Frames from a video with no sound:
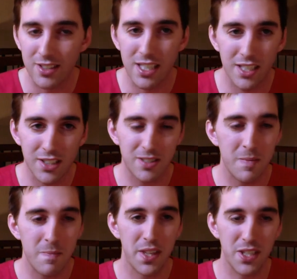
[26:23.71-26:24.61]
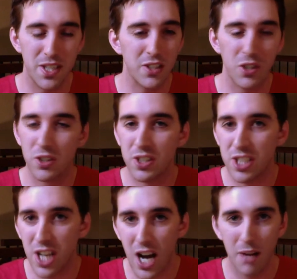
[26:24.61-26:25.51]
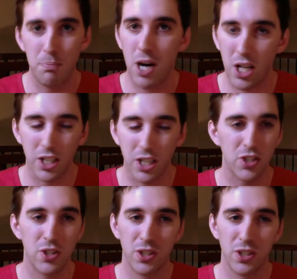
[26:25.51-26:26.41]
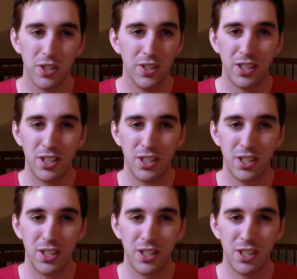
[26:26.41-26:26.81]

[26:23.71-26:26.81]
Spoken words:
these things that are not polished or